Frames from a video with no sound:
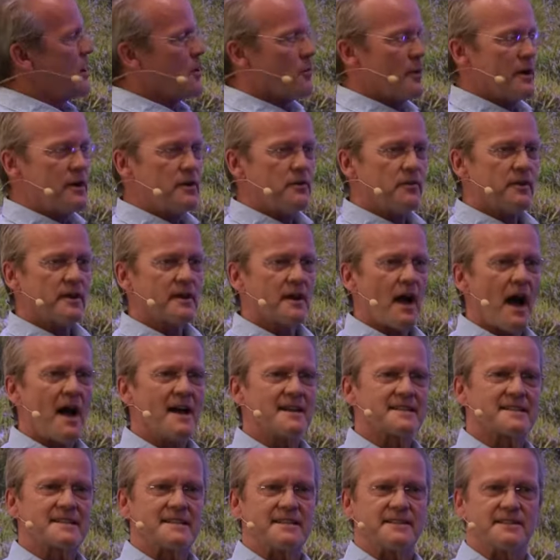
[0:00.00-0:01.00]
Where do you think
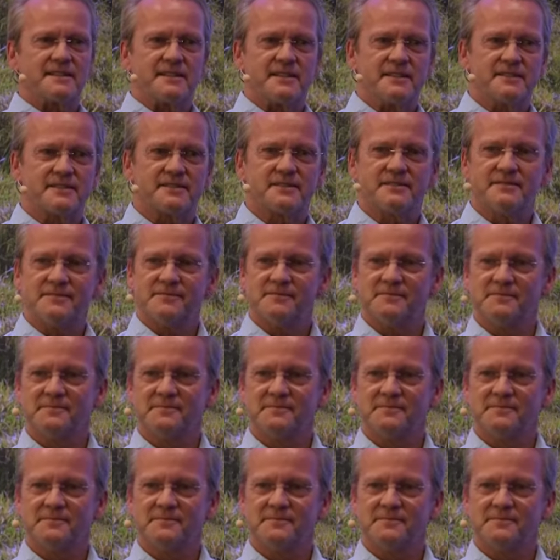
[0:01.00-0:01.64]
Iceland is?